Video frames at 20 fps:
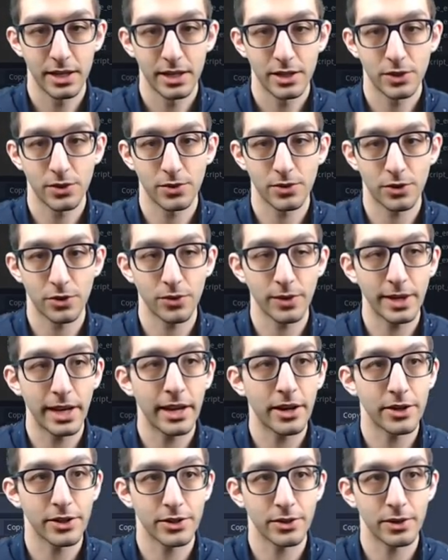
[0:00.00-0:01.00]
So we'll
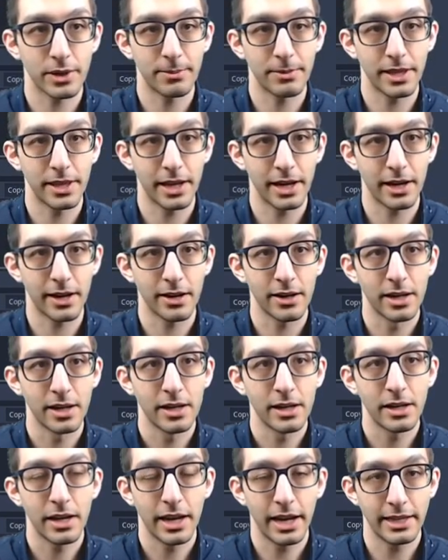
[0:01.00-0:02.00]
create our script there,
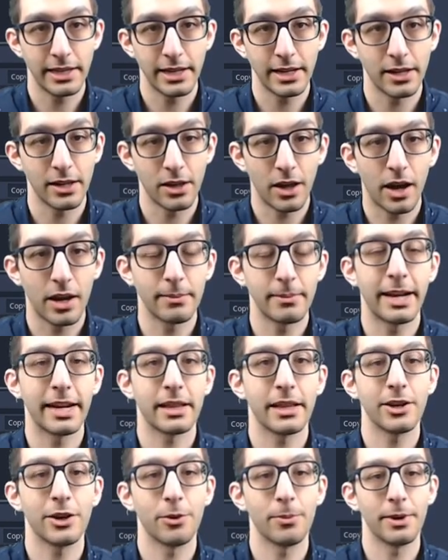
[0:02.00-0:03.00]
and then it'll
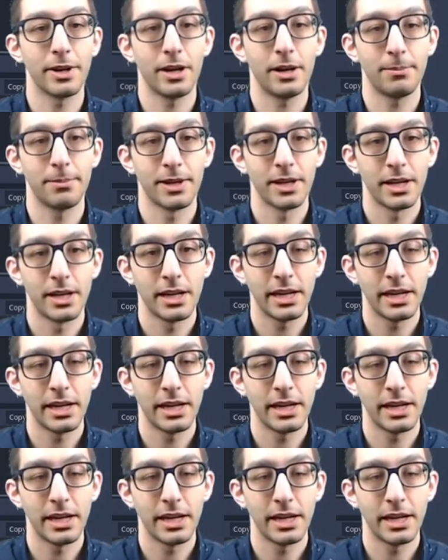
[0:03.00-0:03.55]
automatically open up,